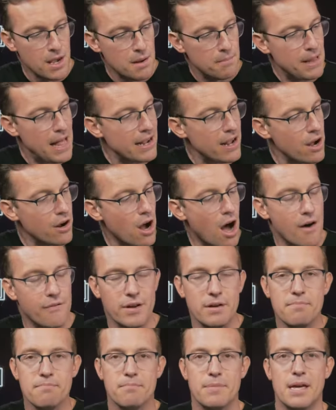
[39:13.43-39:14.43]
Blackout
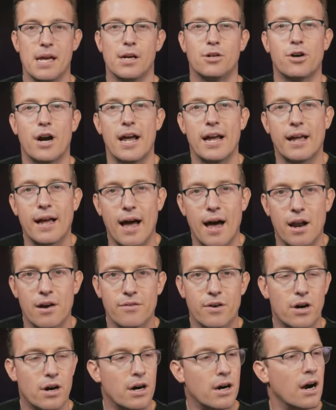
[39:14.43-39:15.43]
coffee being drank out
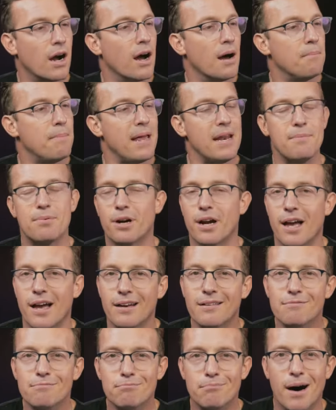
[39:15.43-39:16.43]
of our Benny
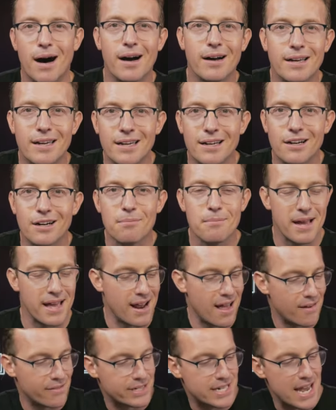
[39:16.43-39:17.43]
Brigade mug here, made
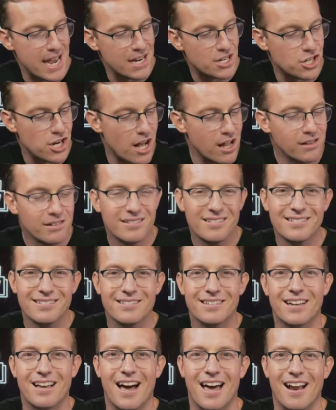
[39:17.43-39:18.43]
out of a tank shell.
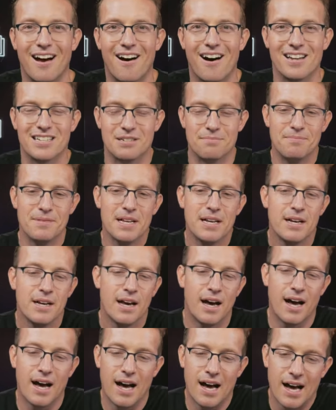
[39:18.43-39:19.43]
Kind of awesome.
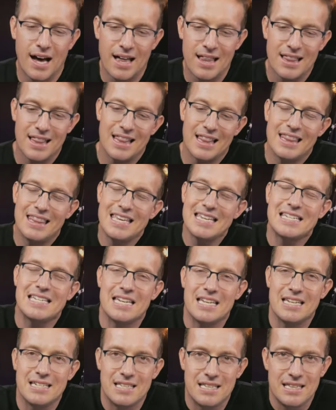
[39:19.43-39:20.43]
This
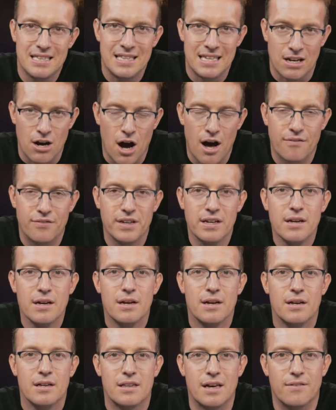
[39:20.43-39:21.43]
is the coffee
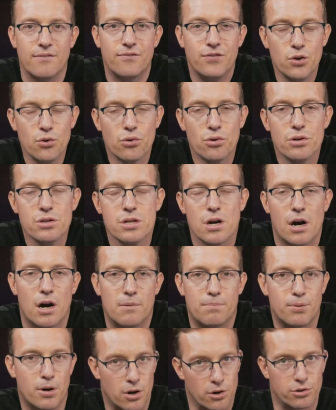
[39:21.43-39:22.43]
that fuels our
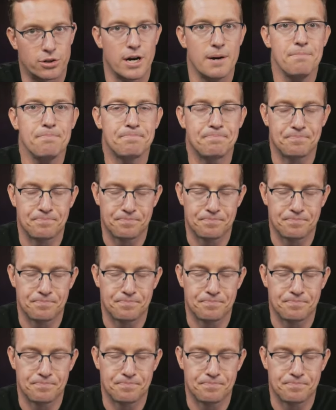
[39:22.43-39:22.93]
program.